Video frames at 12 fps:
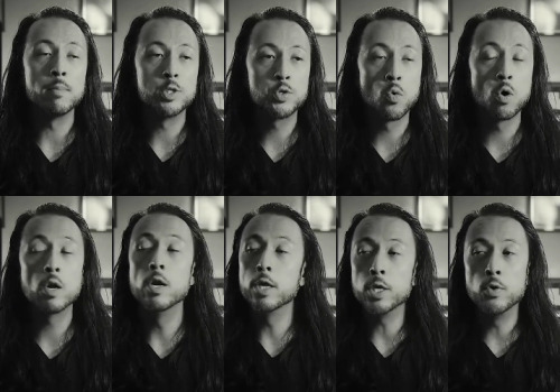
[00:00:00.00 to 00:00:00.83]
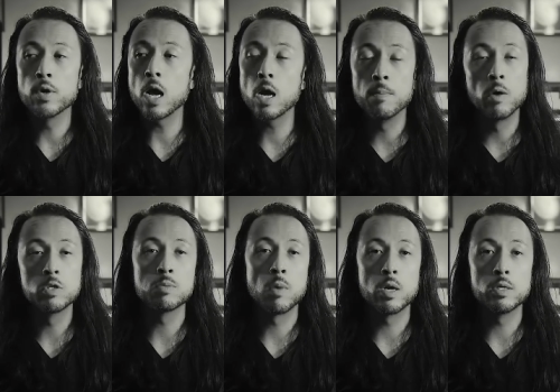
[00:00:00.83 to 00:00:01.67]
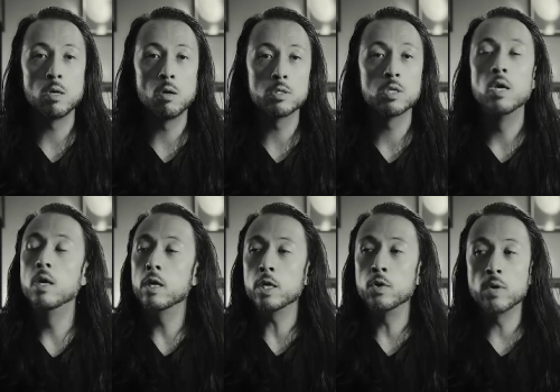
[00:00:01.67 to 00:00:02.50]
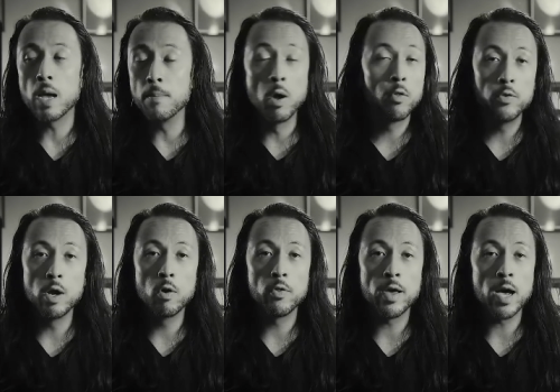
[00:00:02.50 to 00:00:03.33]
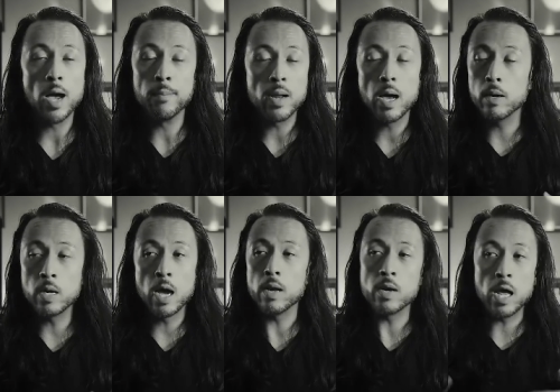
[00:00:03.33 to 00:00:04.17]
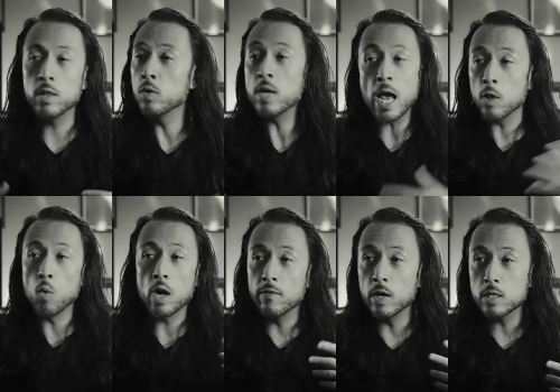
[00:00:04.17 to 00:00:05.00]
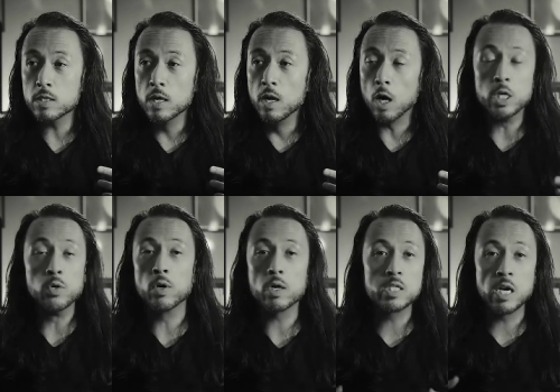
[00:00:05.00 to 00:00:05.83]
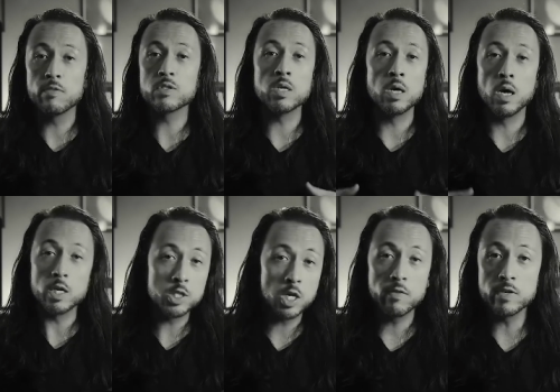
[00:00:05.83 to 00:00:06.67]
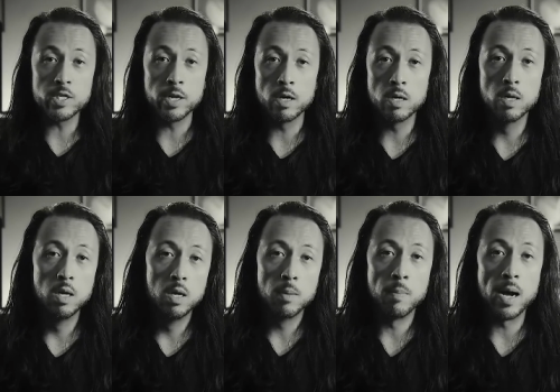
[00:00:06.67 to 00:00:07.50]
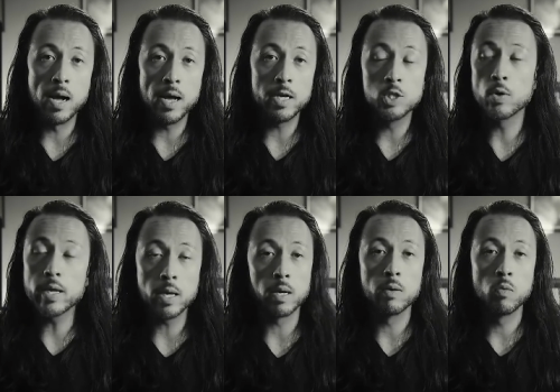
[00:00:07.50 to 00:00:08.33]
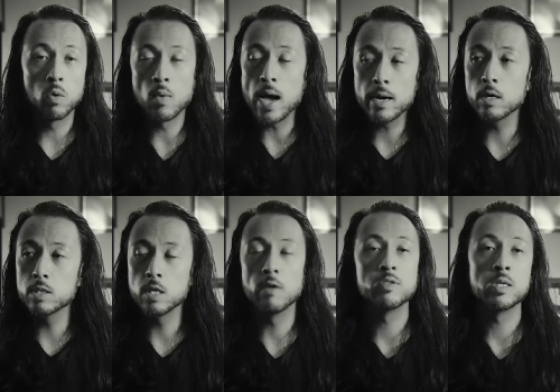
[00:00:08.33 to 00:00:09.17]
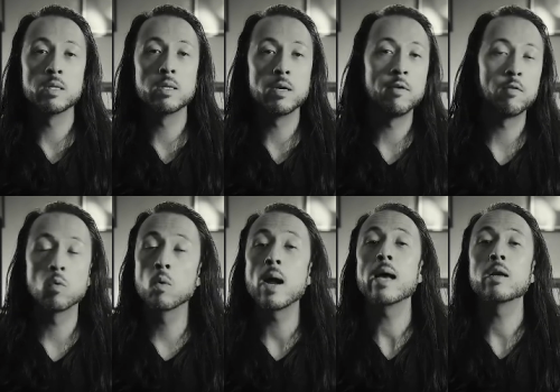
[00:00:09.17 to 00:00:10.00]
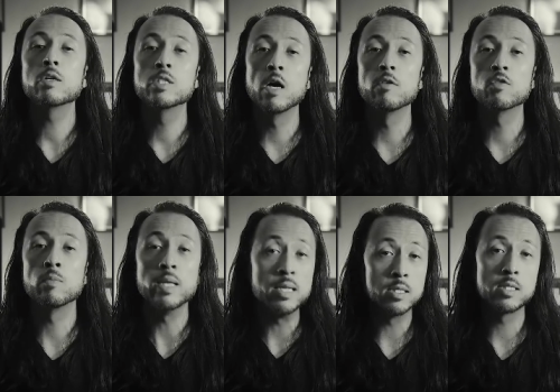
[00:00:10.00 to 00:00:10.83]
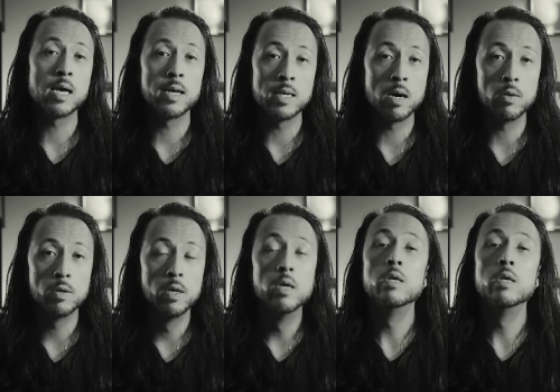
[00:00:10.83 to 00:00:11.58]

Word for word: I'm sure you and I are both smart adults. You and I both know that I'm not, not neither, neither one of us are doing ourselves a, a service here by drinking. We're rotting ourselves in, uh, we're rotting ourselves from the inside out.